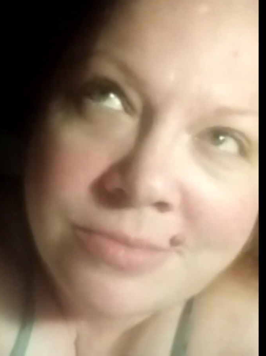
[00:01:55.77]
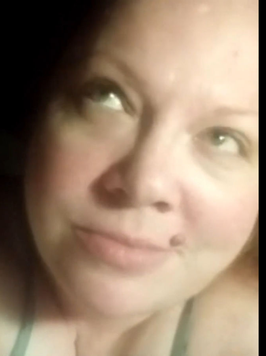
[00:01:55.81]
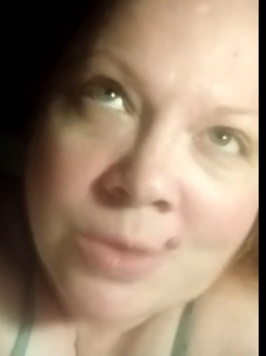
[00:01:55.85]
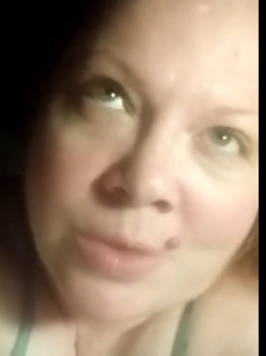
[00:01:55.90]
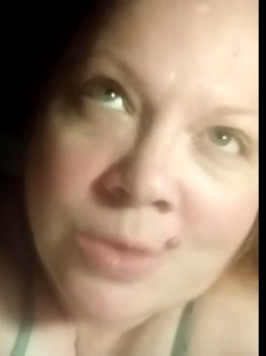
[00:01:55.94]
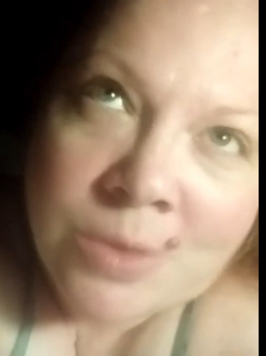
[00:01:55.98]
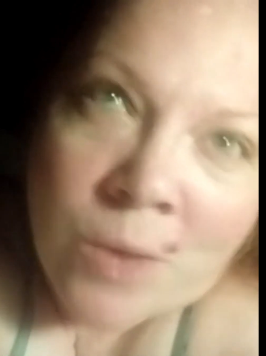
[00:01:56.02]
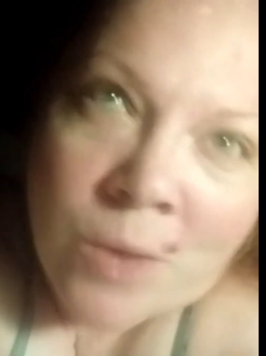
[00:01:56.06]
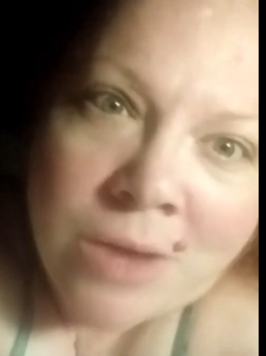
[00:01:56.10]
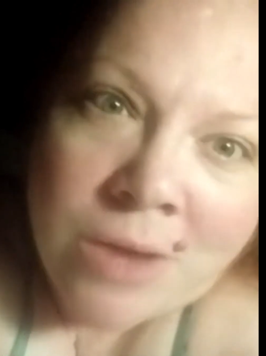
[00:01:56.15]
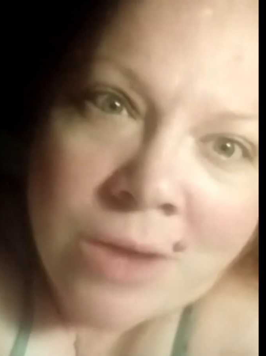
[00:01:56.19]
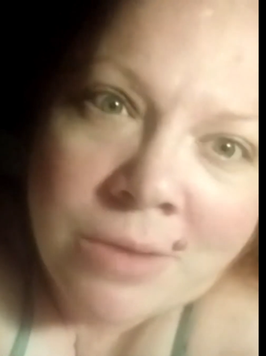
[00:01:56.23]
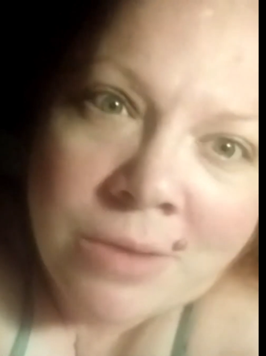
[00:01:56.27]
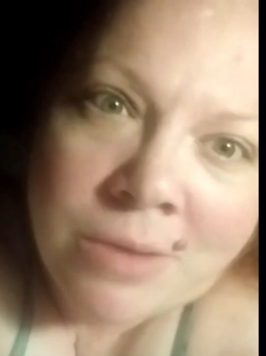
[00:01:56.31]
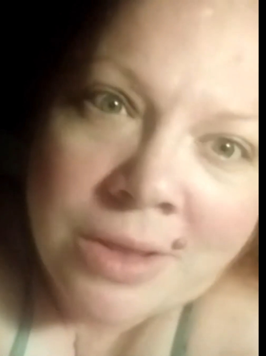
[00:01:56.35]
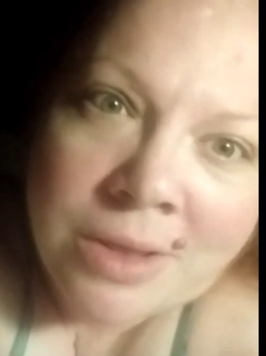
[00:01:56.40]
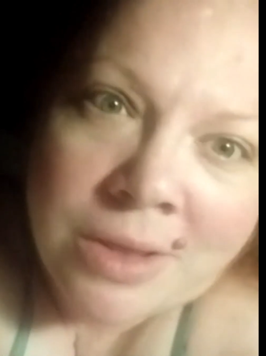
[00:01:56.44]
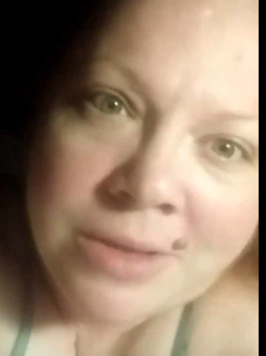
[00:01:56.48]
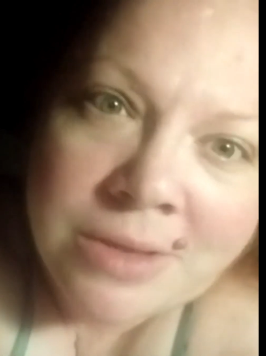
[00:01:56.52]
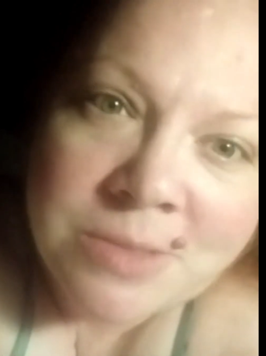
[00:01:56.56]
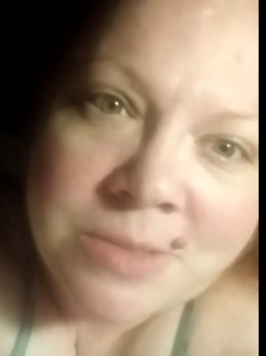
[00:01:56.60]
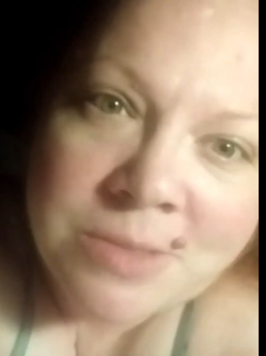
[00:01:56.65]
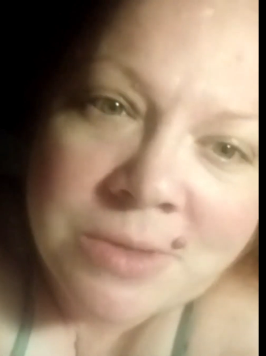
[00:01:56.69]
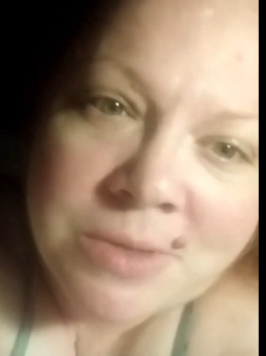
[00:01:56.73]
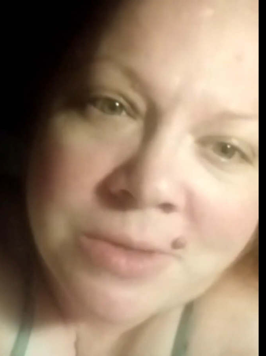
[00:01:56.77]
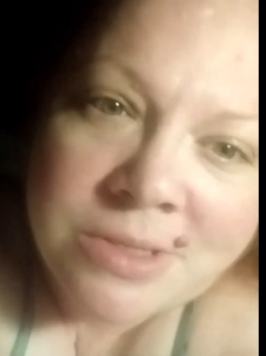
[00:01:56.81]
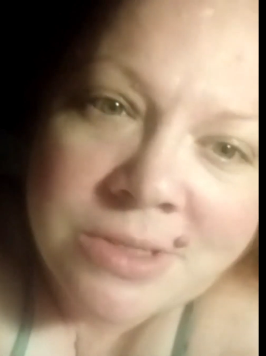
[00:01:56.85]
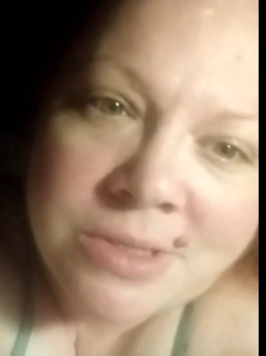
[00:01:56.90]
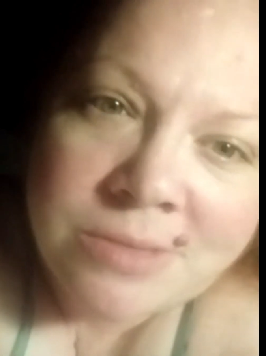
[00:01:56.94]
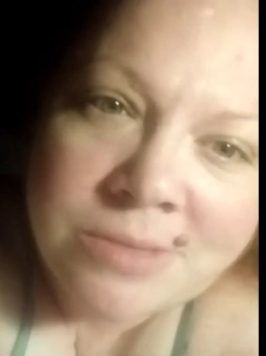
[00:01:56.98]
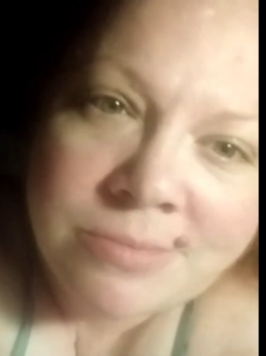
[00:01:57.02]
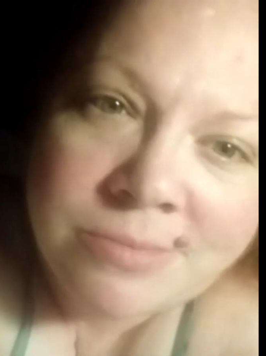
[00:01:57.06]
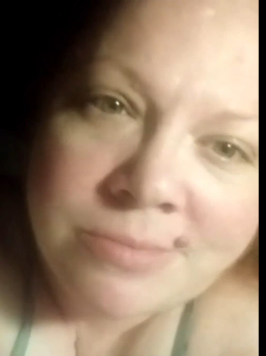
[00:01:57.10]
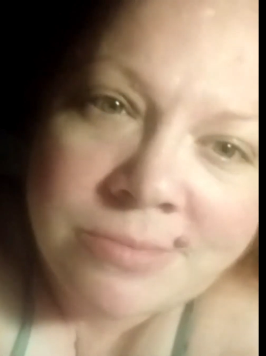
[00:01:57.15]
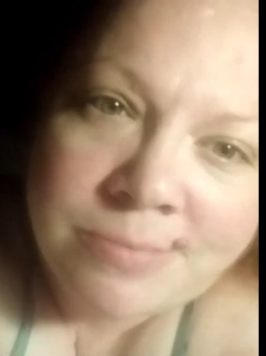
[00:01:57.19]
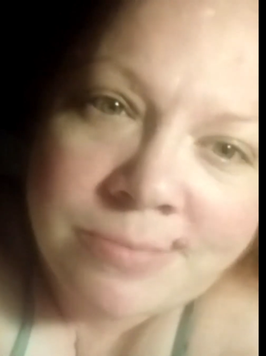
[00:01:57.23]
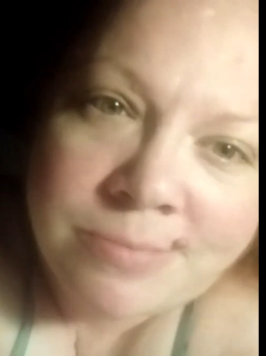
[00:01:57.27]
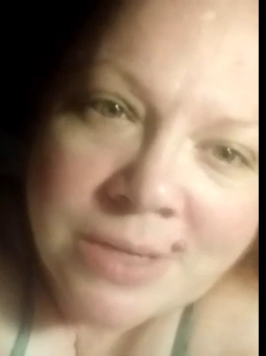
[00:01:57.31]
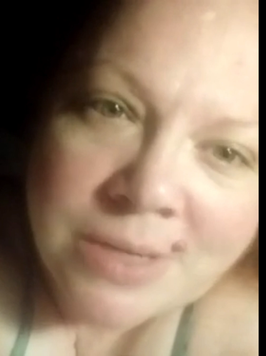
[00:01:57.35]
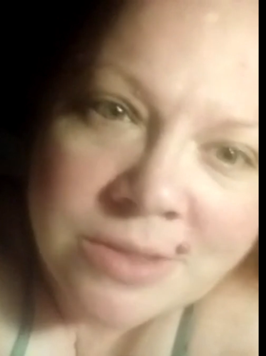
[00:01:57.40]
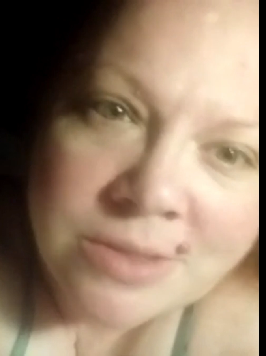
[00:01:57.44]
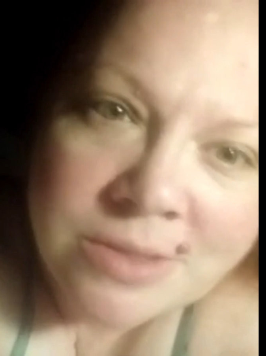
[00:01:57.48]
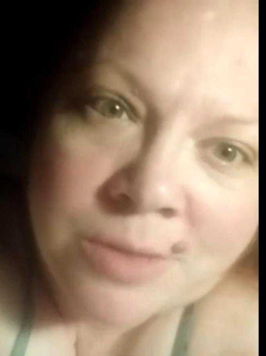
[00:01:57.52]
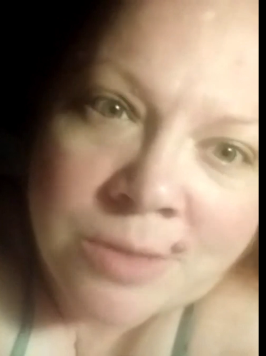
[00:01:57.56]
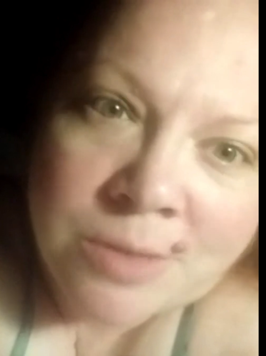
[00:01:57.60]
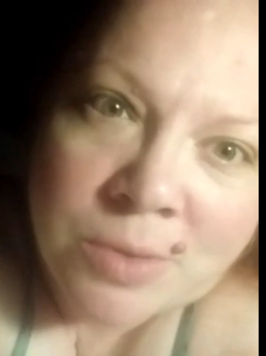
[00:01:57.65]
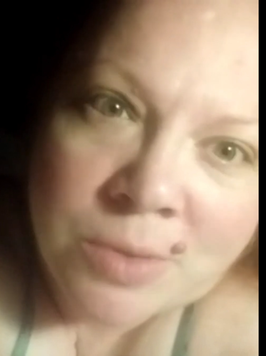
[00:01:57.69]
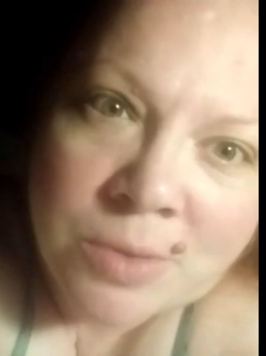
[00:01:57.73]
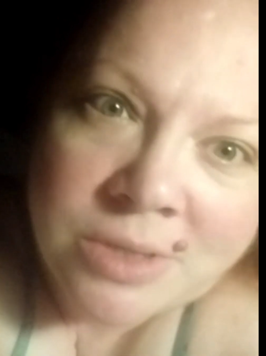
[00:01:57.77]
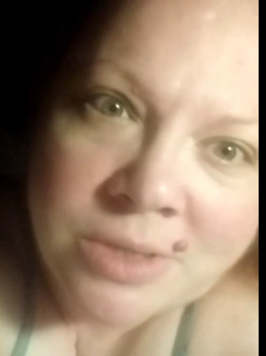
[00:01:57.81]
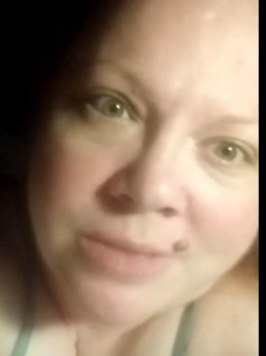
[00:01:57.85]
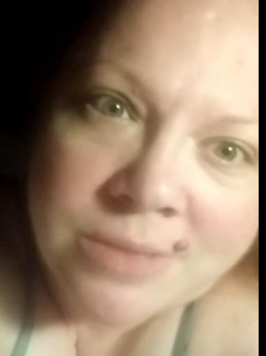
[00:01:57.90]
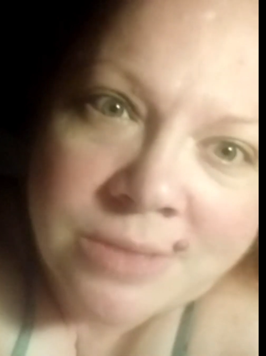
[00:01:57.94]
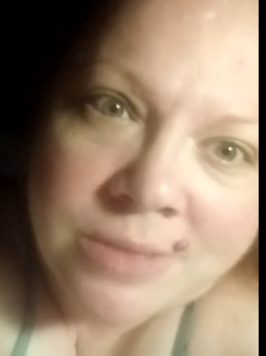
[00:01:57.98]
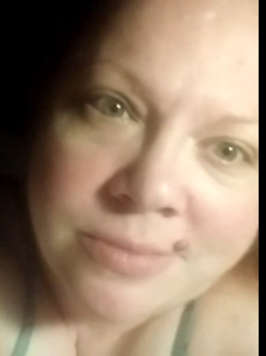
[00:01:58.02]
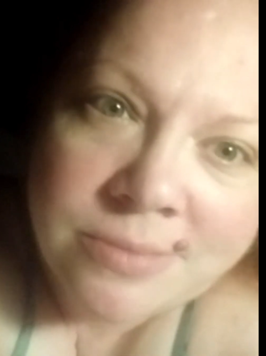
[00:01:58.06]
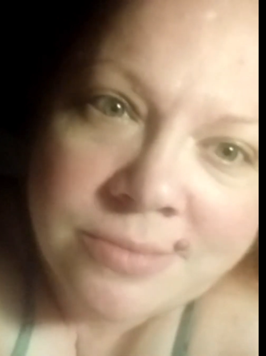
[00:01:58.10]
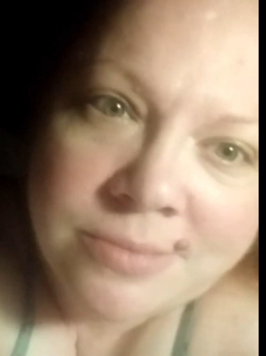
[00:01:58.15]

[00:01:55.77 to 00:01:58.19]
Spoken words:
And why don't I like this person? Because they're a bully.